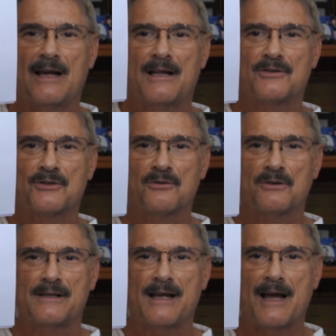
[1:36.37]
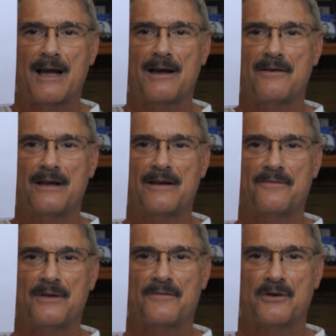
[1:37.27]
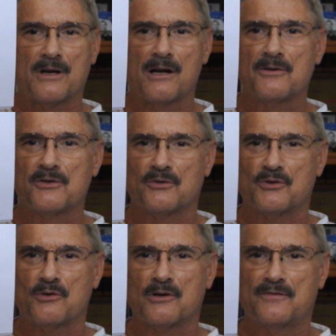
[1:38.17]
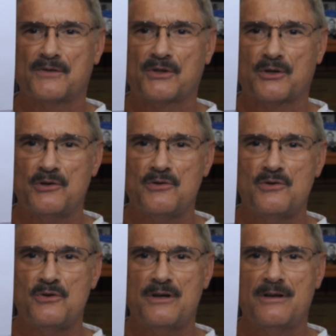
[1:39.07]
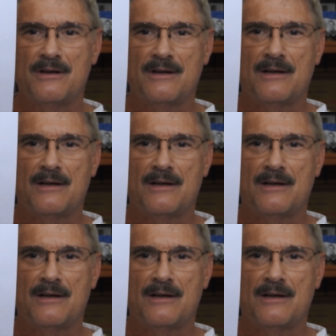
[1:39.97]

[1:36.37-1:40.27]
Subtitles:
and certainly if your colors are sort of skewed